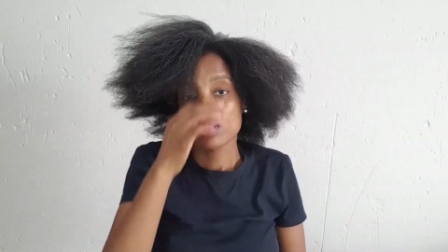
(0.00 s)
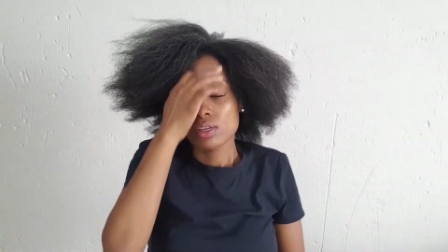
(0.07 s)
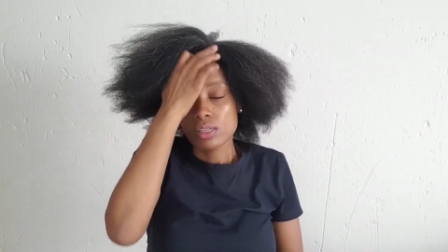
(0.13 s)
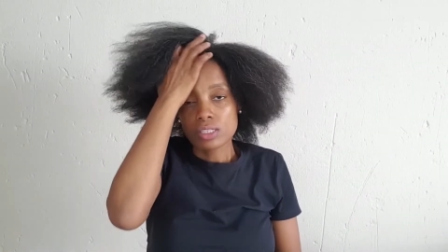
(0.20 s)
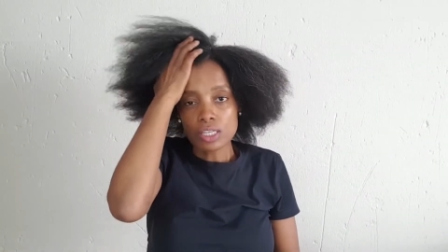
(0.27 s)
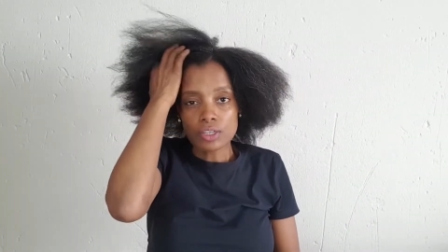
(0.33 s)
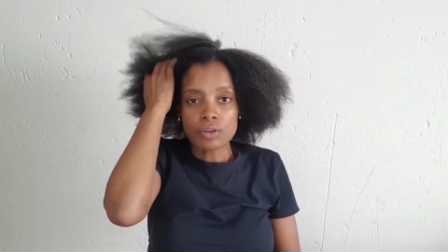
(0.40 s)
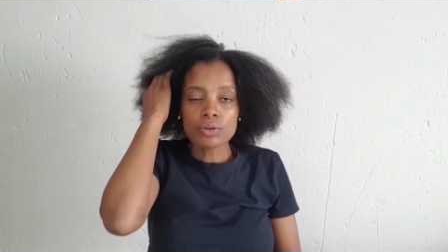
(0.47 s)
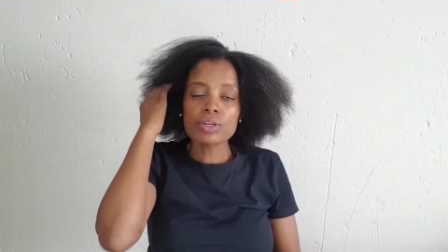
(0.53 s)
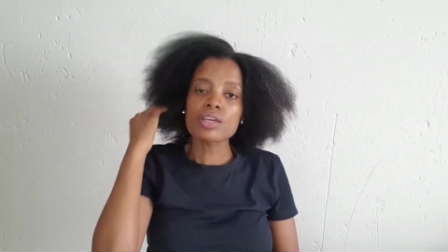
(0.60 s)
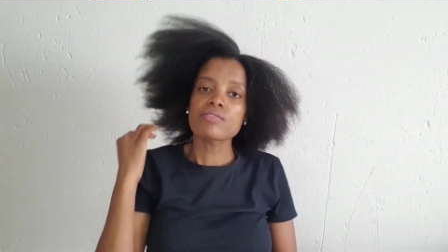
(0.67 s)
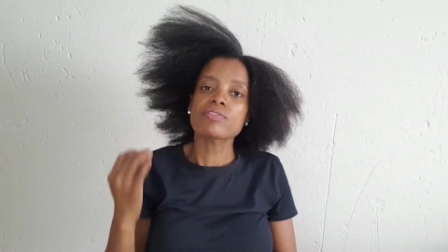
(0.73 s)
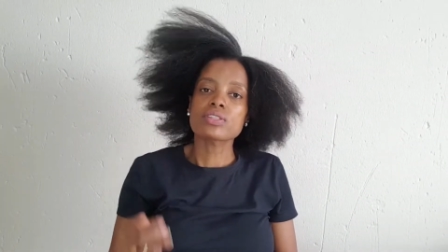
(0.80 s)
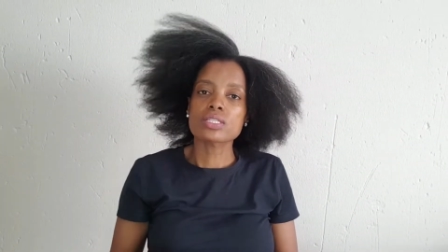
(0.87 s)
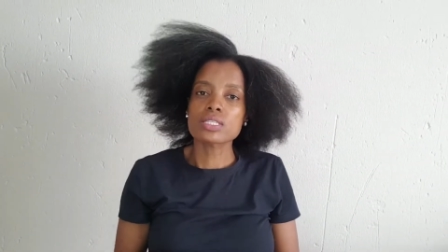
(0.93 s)
So I don't know if
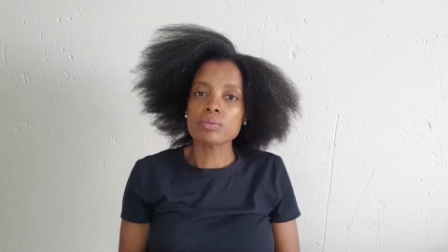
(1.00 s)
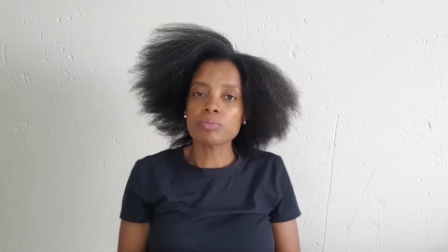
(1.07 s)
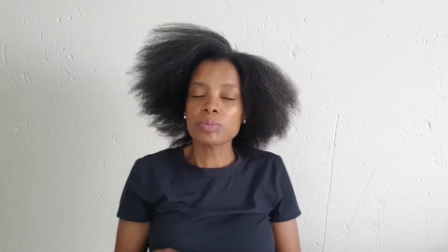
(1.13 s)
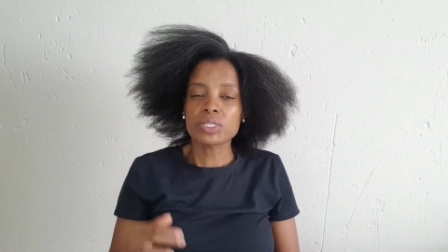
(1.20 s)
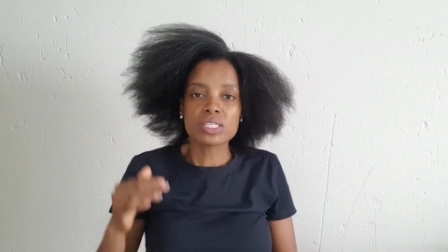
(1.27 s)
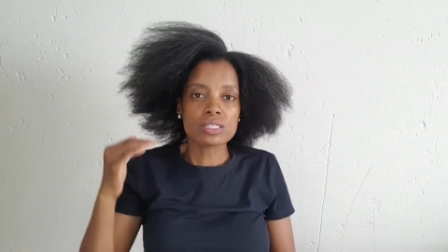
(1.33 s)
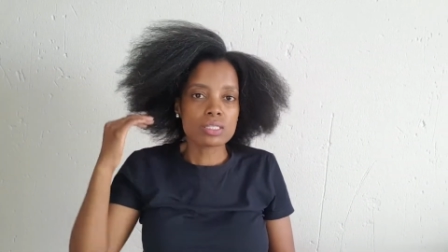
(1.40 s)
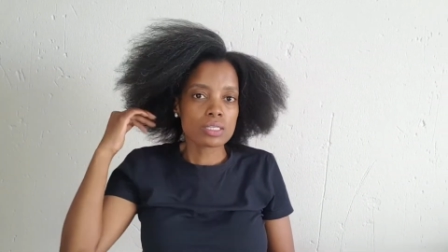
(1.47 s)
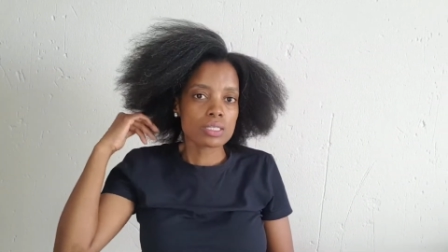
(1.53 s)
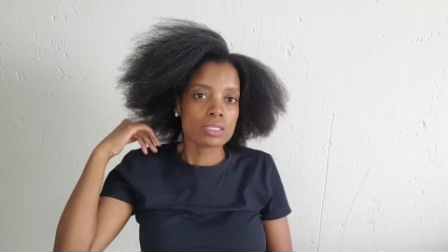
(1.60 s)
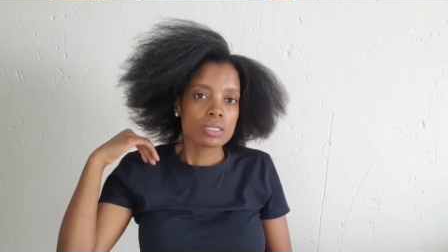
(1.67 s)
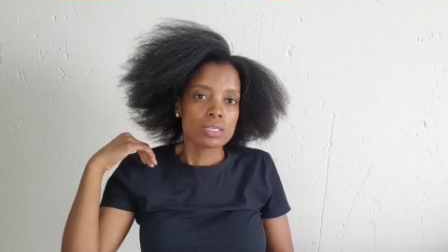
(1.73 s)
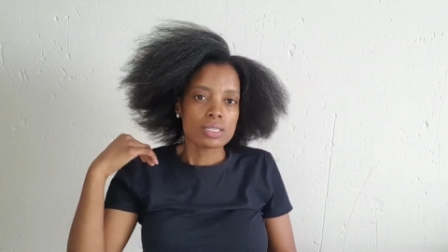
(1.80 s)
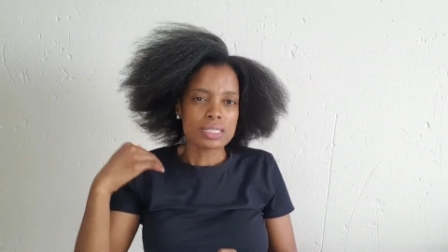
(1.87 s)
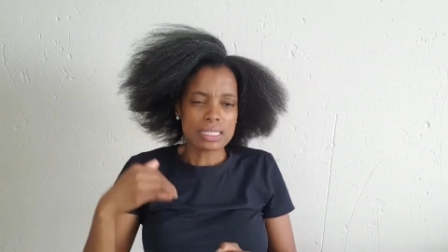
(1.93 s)
it's a bit
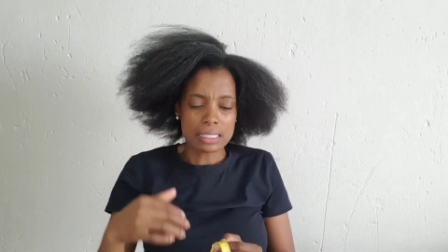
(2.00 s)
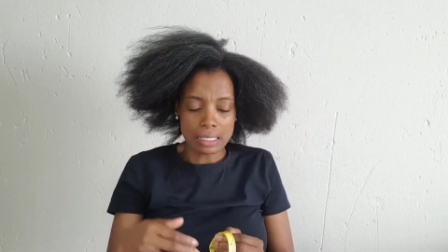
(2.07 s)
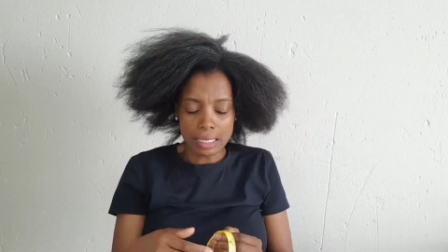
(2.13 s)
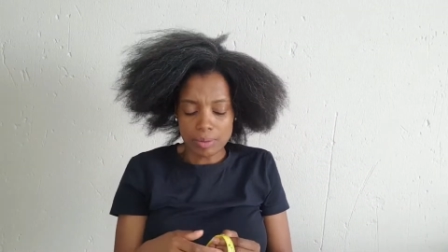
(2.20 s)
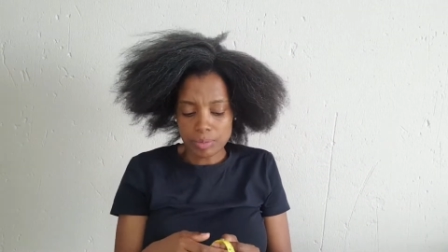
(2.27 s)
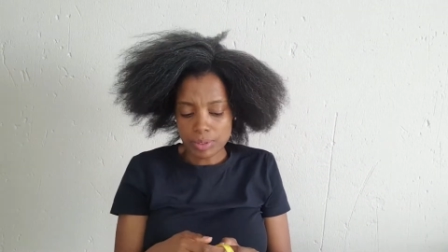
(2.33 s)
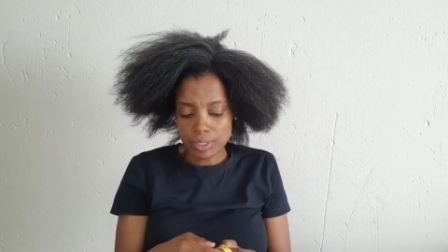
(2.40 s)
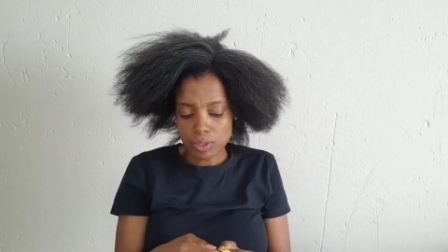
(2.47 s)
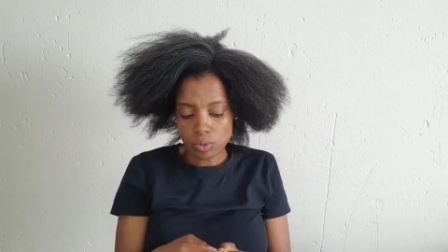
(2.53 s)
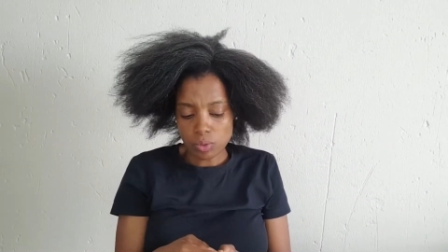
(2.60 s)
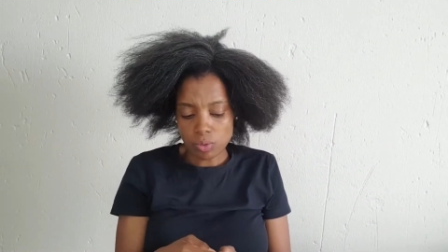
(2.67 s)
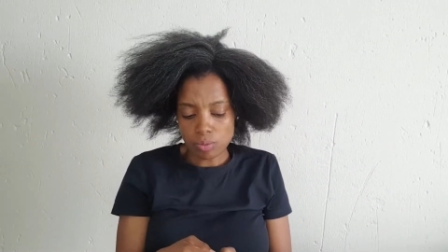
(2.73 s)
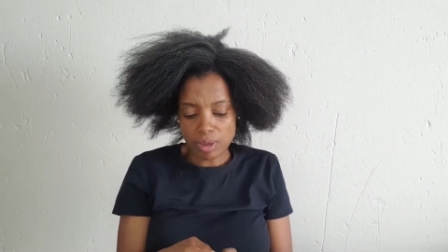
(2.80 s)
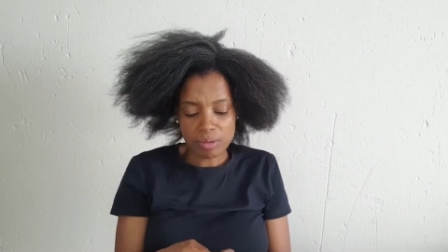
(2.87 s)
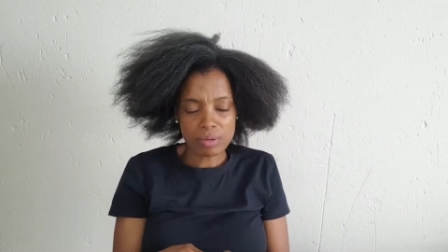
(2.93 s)
tapered or
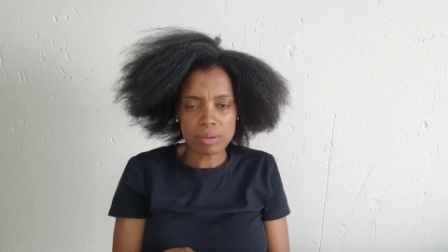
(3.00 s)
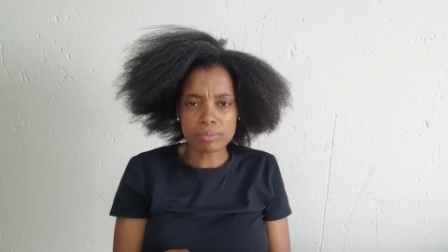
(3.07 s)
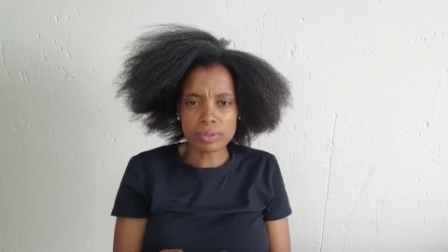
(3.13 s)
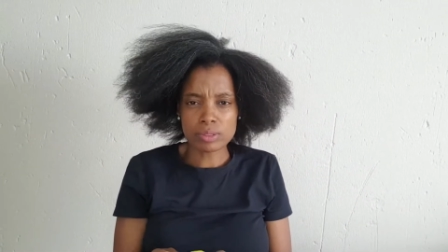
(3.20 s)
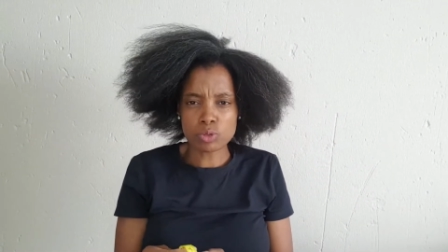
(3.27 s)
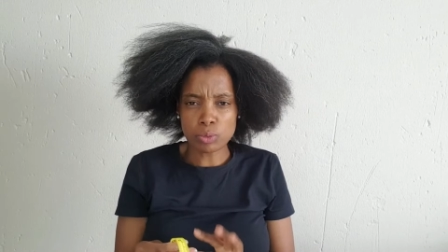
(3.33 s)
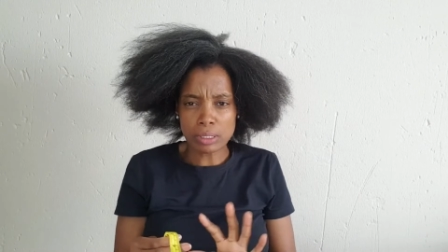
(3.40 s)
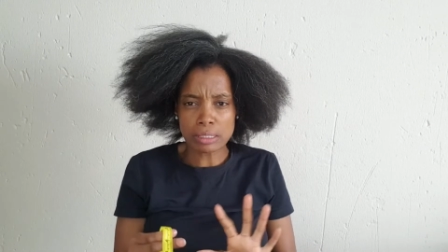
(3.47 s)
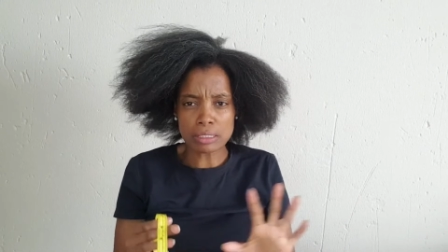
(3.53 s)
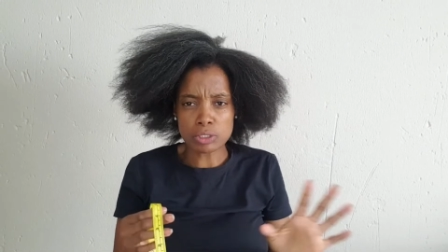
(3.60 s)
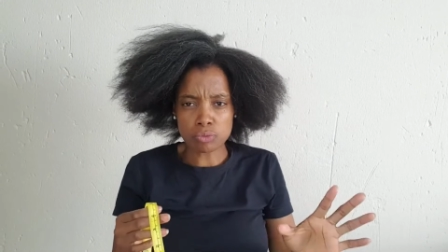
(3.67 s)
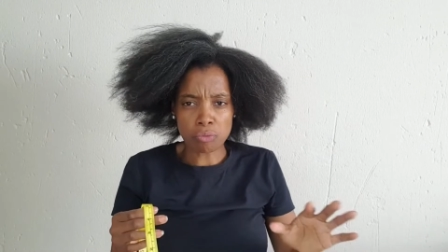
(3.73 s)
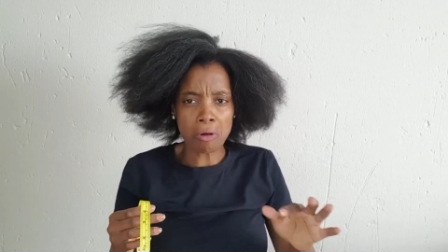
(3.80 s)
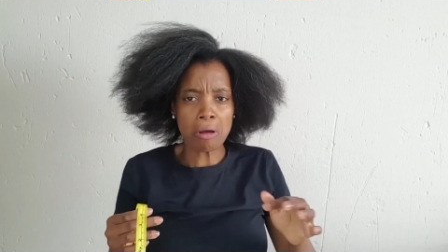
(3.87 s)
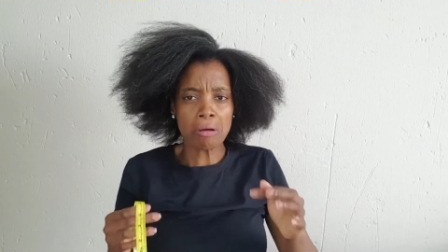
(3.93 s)
maybe I'm doing this
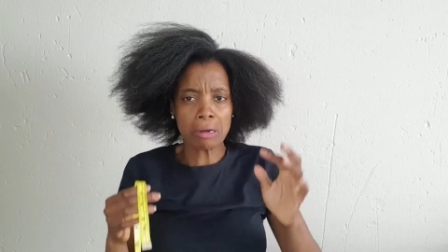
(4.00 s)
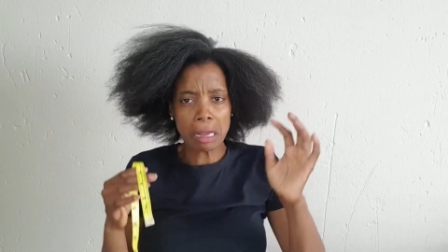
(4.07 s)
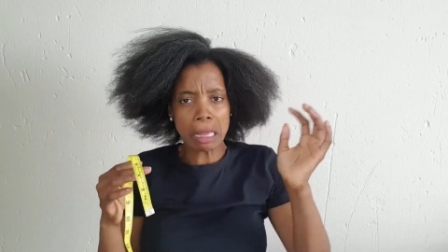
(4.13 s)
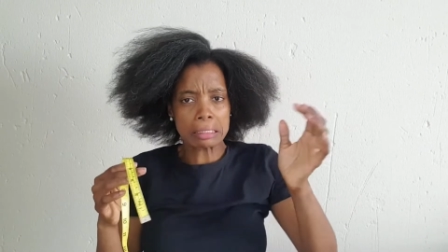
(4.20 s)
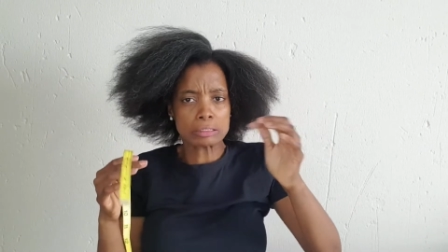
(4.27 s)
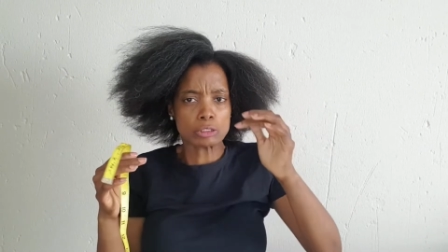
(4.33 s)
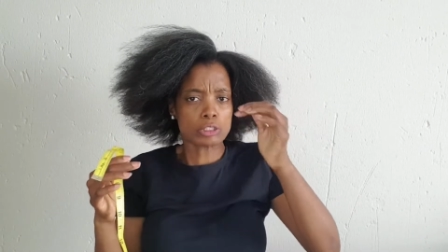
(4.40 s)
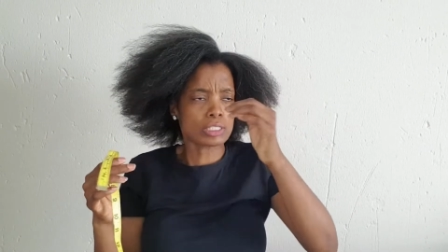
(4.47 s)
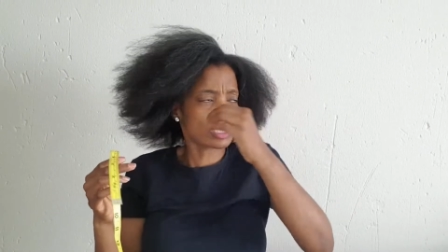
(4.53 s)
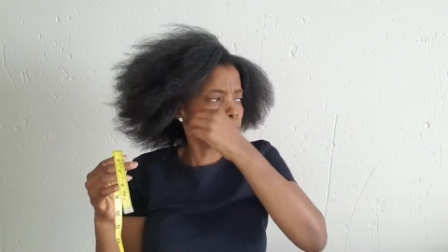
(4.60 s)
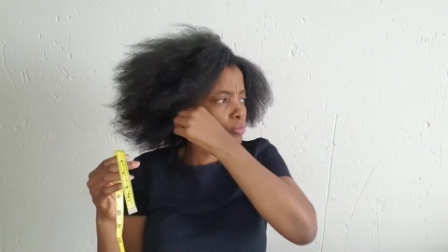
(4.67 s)
wrong. I'll just keep